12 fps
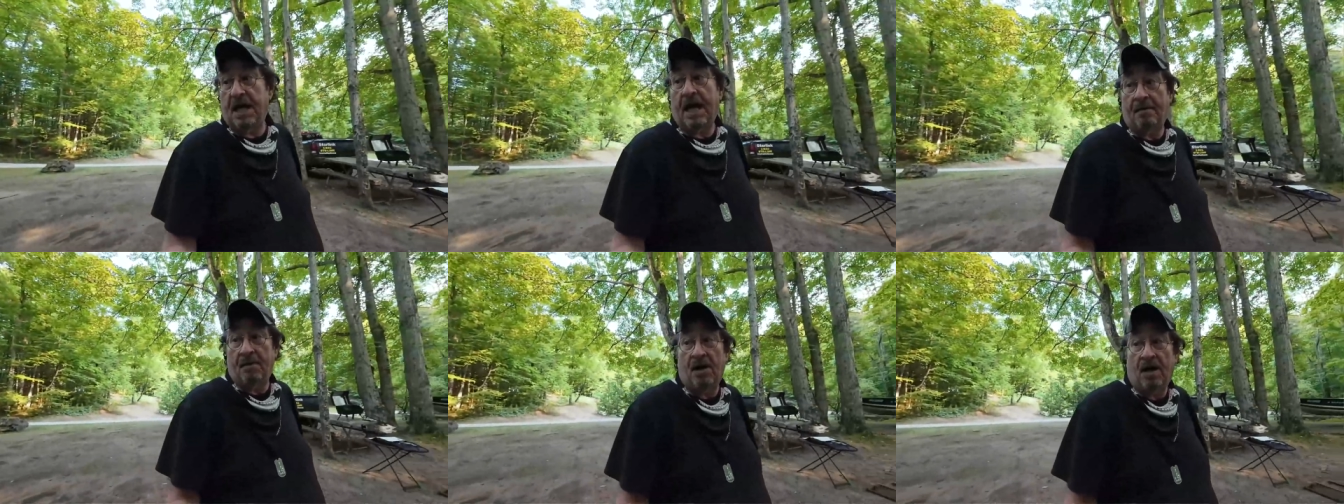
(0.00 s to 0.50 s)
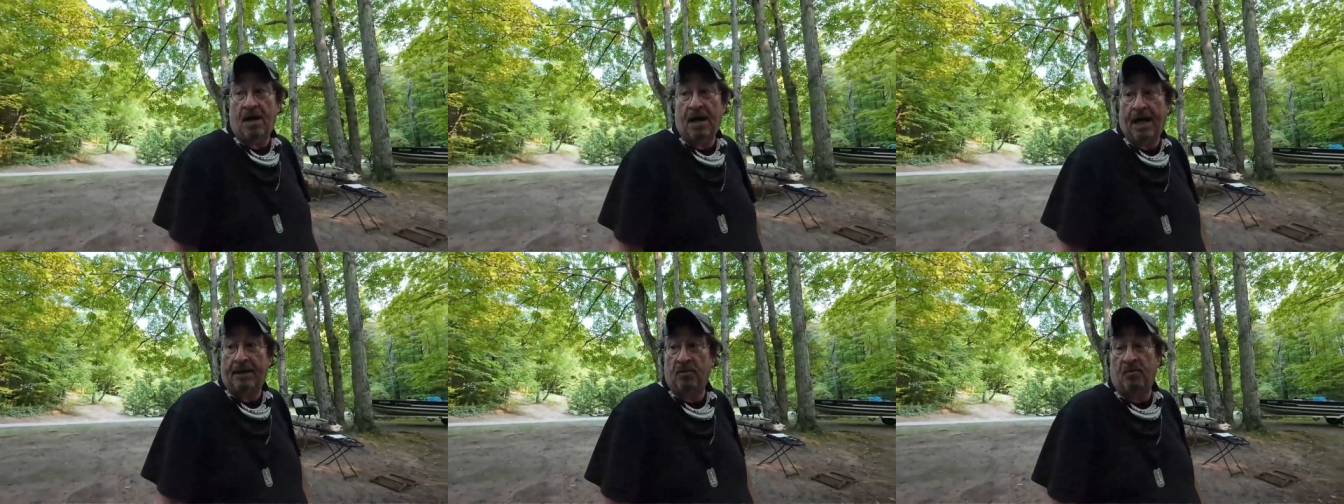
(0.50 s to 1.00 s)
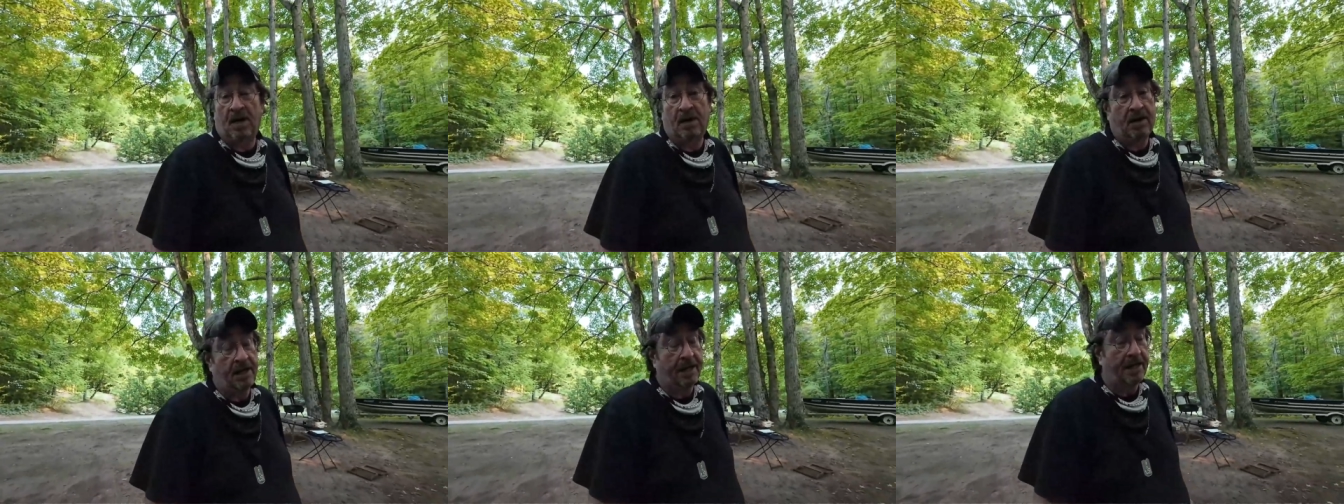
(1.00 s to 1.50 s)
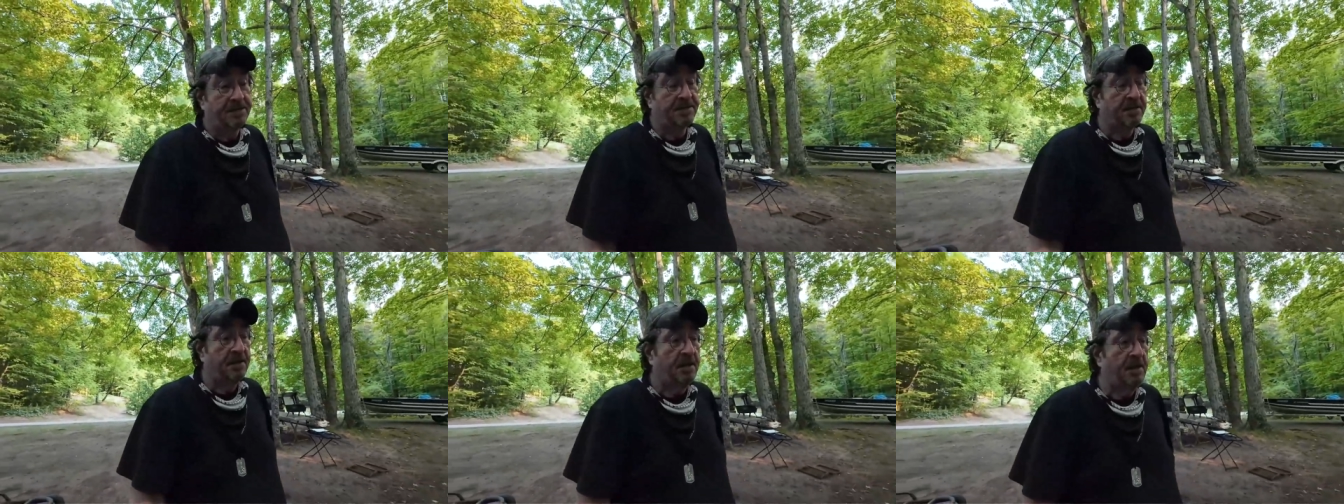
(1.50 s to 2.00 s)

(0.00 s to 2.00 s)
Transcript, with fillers: a Yamaha handlebar, I guess.